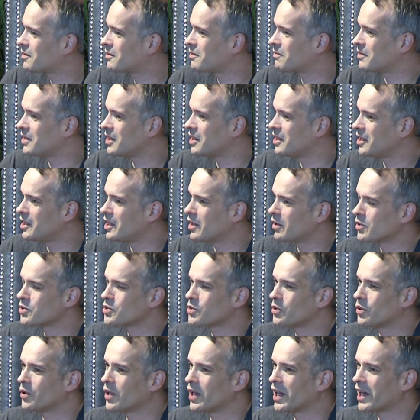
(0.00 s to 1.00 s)
He did
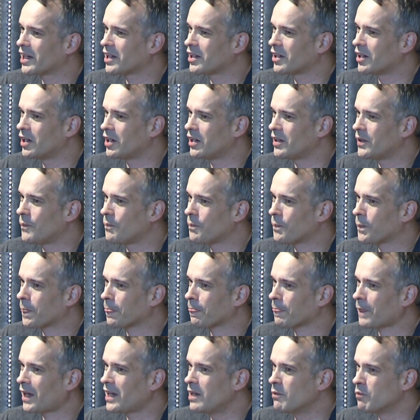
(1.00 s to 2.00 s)
also
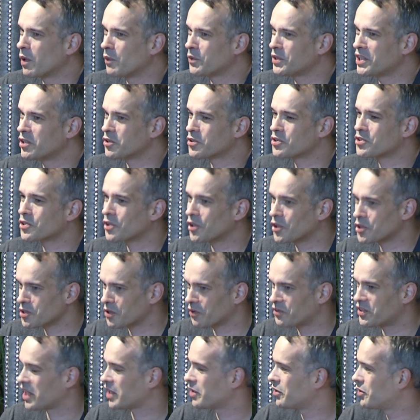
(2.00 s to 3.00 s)
implemented a search of
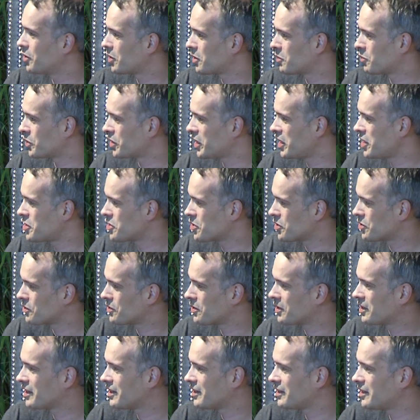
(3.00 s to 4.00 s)
their documentation,
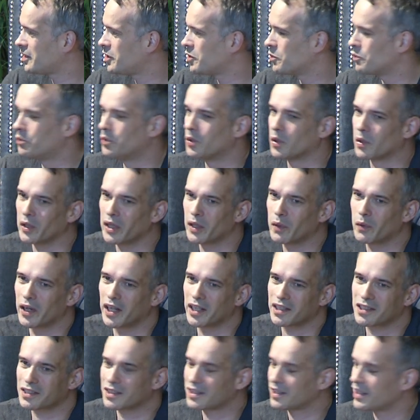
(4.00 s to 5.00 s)
did a pull
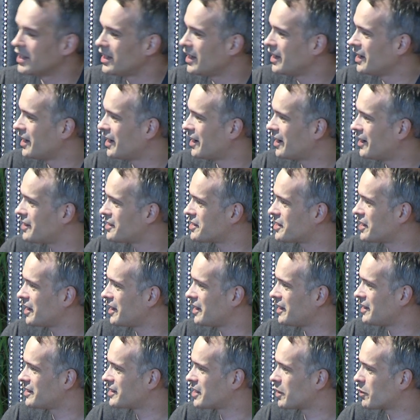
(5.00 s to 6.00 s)
request.
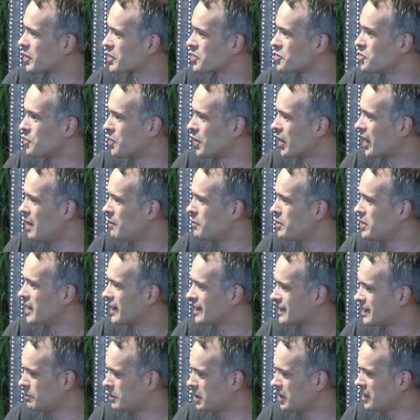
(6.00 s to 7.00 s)
They were super happy,
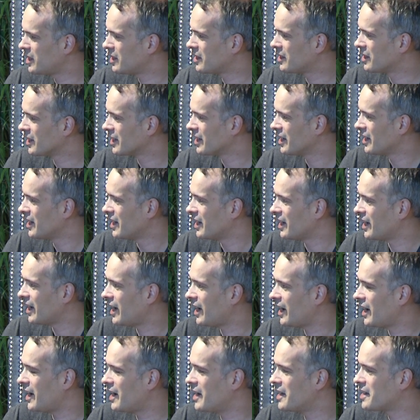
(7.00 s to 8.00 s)
accepted it.
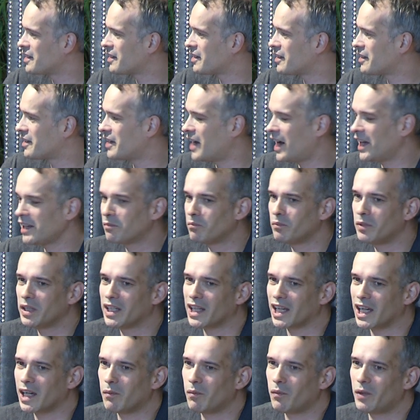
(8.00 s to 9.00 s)
And that
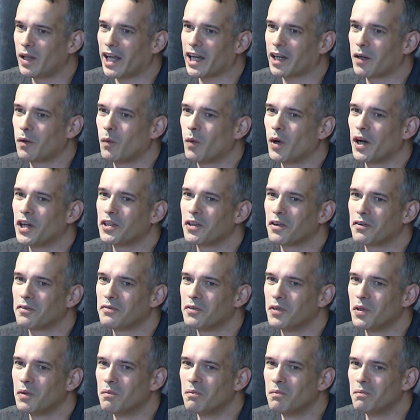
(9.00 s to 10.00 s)
became one of
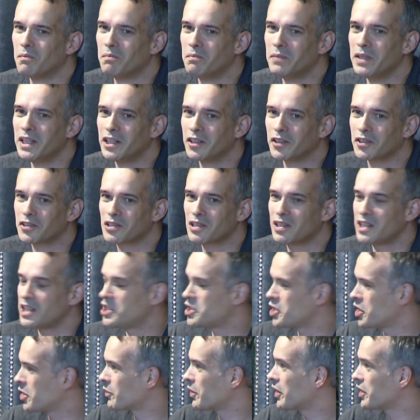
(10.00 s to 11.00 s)
the biggest lead
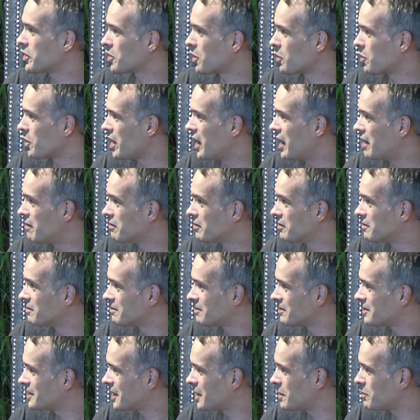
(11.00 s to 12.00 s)
generator we have
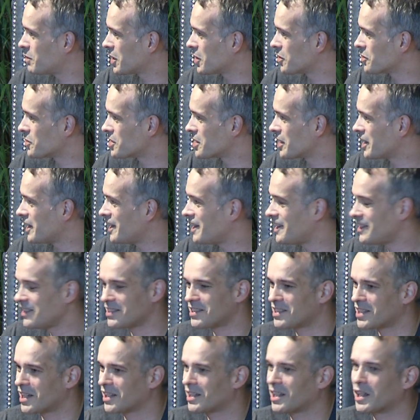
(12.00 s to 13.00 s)
because
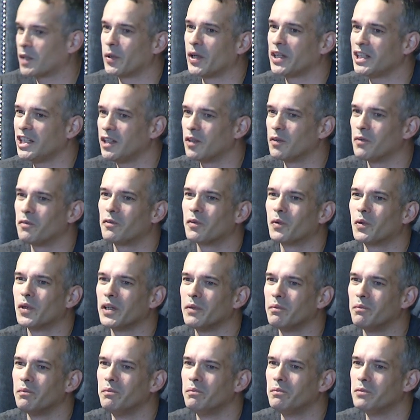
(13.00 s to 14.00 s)
that created a very
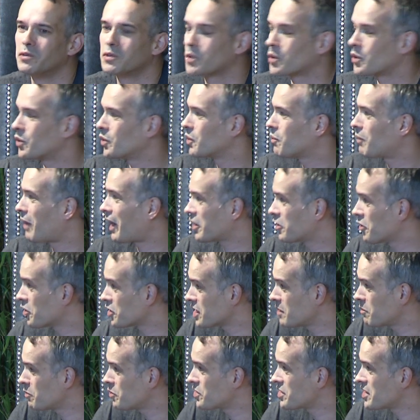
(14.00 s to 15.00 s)
strong
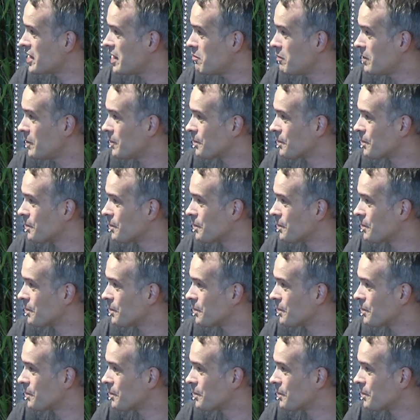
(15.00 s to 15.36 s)
partnership with them.